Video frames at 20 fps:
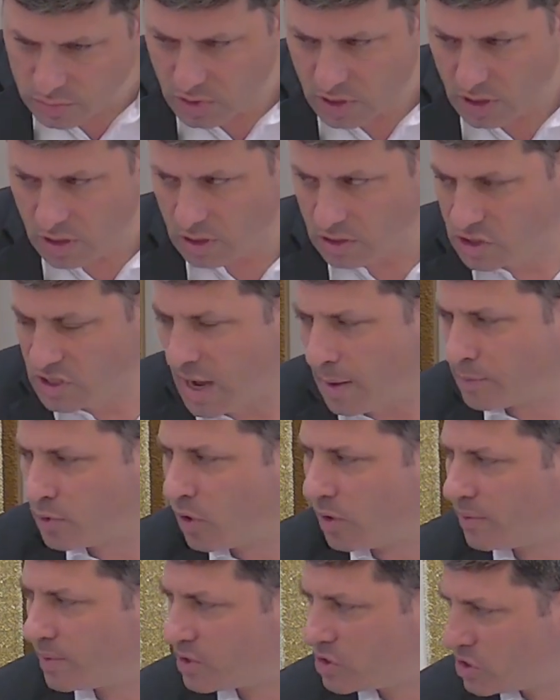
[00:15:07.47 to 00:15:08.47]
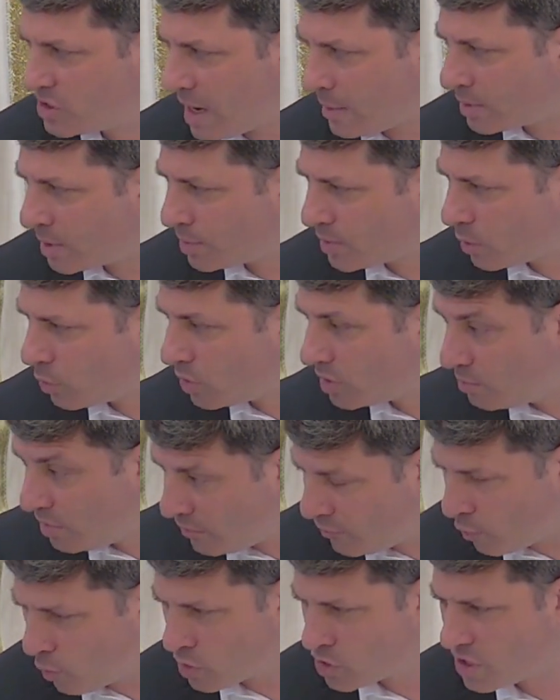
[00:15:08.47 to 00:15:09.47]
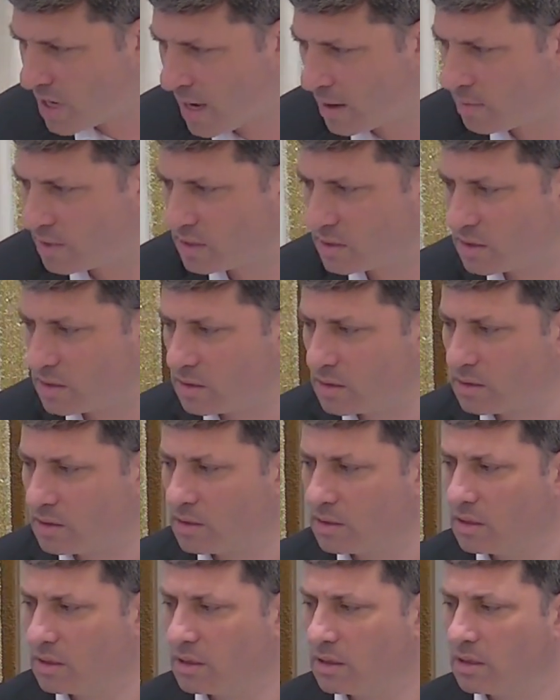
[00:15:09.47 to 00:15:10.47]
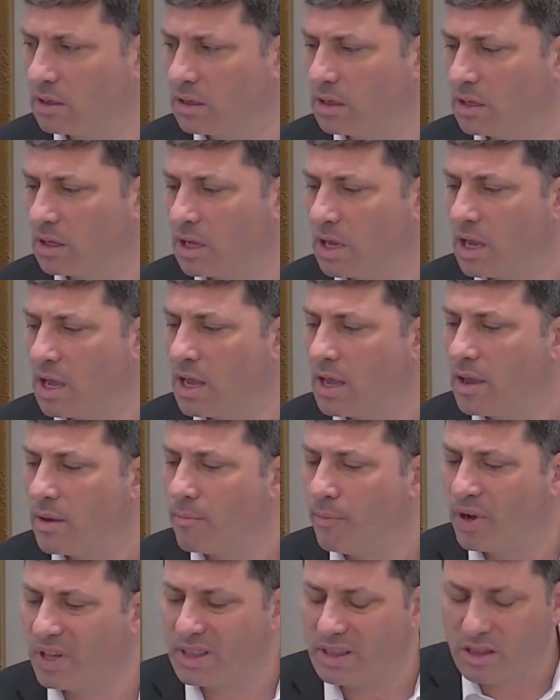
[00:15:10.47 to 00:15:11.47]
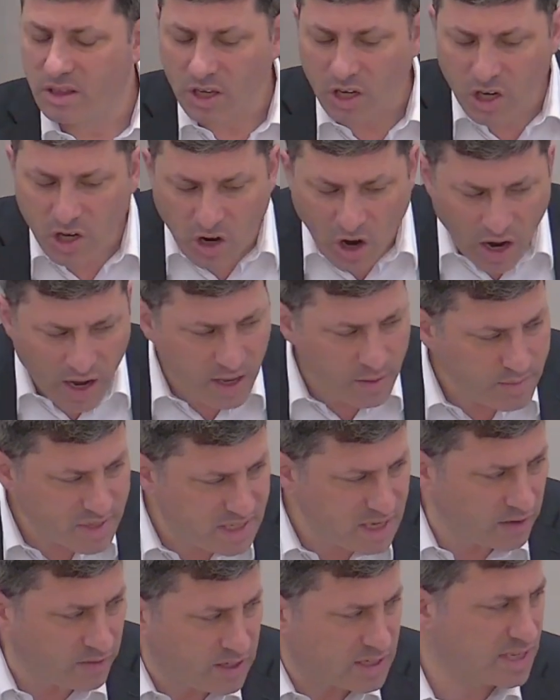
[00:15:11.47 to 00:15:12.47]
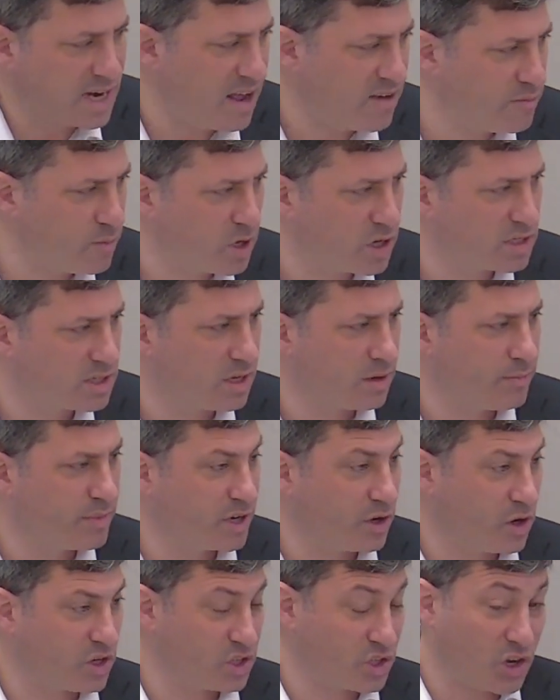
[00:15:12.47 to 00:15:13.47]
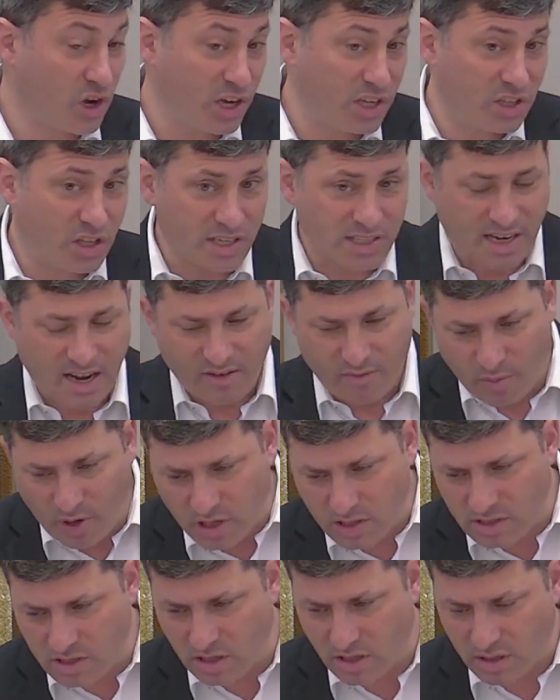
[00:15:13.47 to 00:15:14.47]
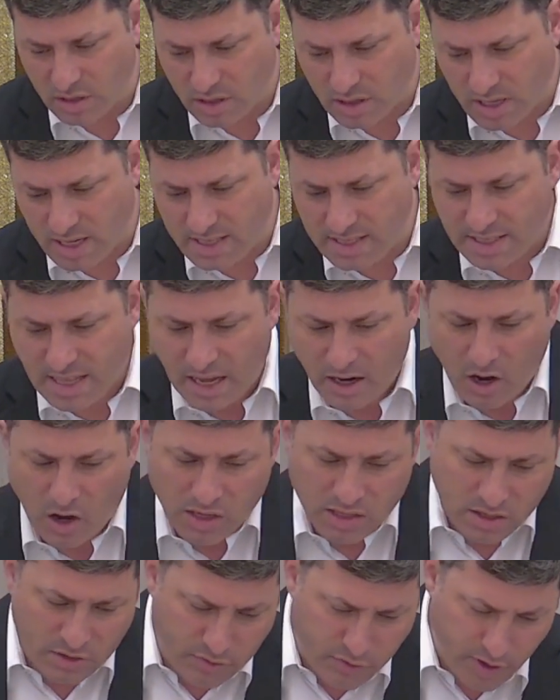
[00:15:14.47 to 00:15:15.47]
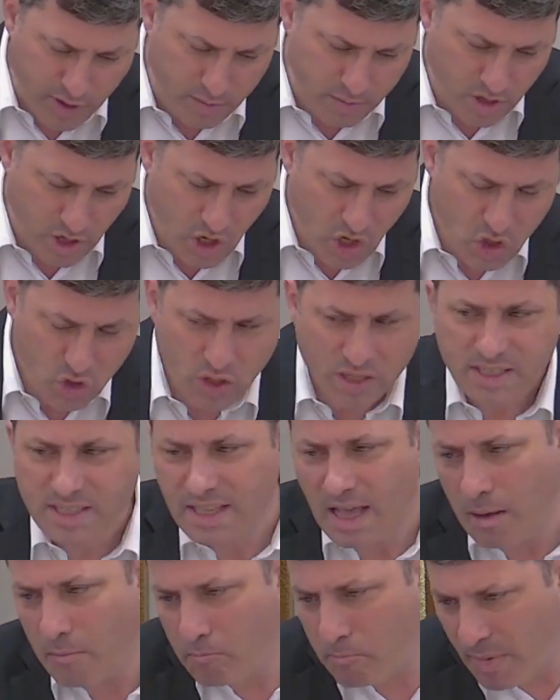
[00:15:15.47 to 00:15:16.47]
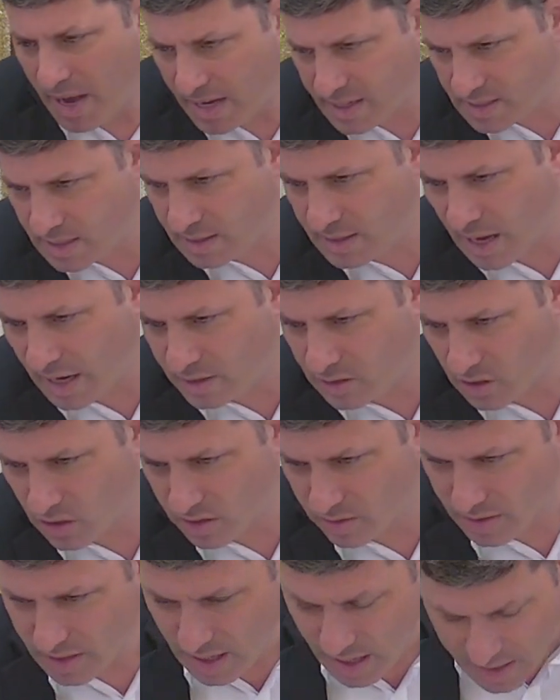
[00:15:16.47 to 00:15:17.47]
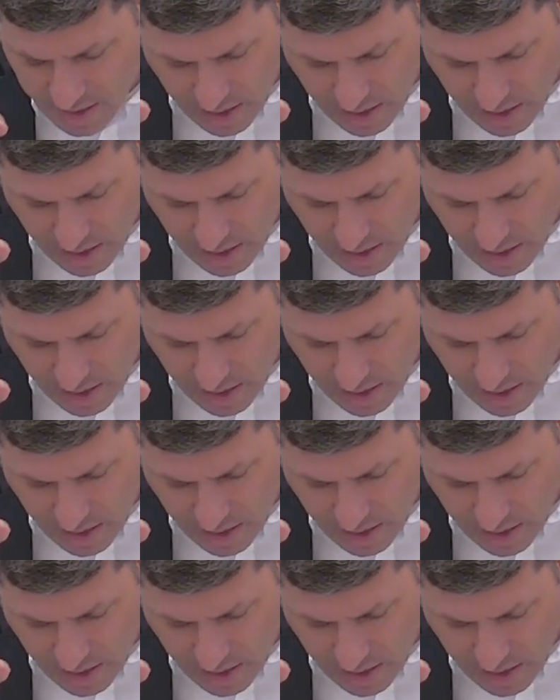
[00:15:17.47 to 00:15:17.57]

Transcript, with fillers: uh, chopped off, chopped up the wood before Shabbos. But the guy himself doesn't have muktzah because guy doesn't have muktzah. It's not usher for him, so he's not makzah daitoi. I